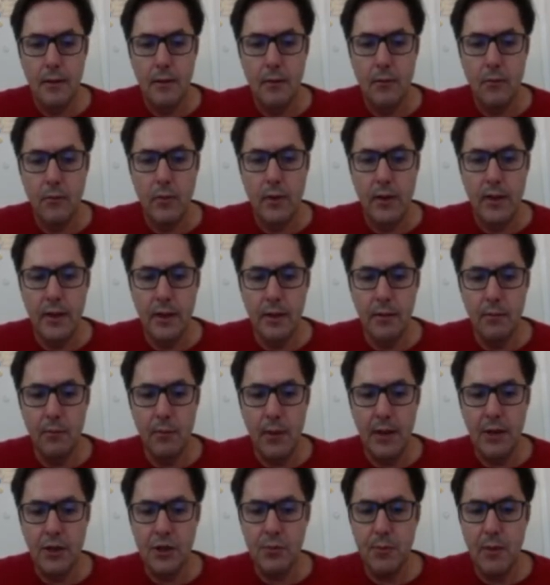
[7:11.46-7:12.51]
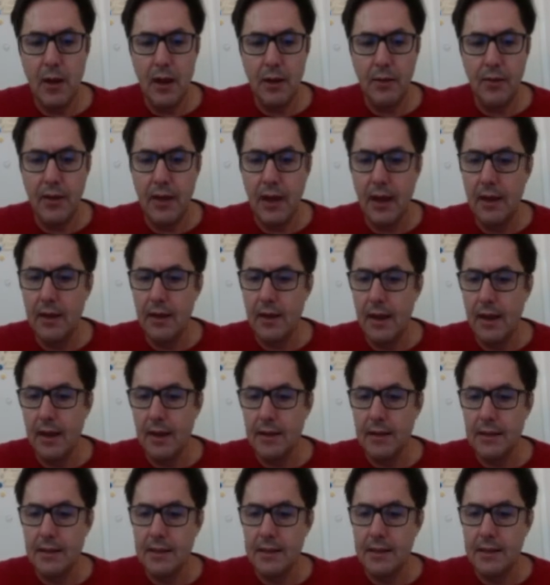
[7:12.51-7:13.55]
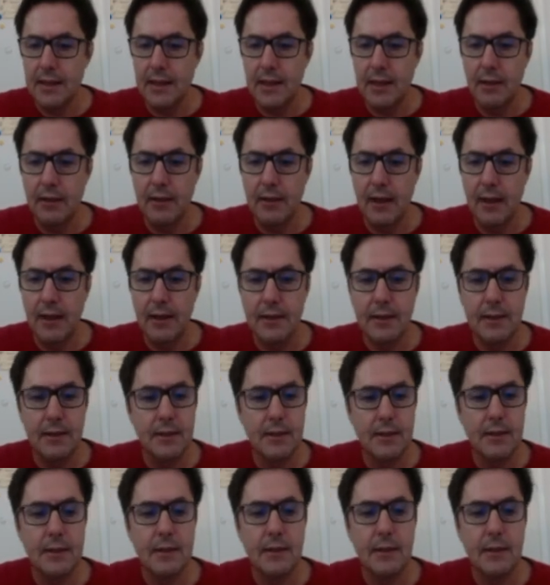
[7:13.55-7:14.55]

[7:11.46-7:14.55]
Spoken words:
we can benchmark that and see that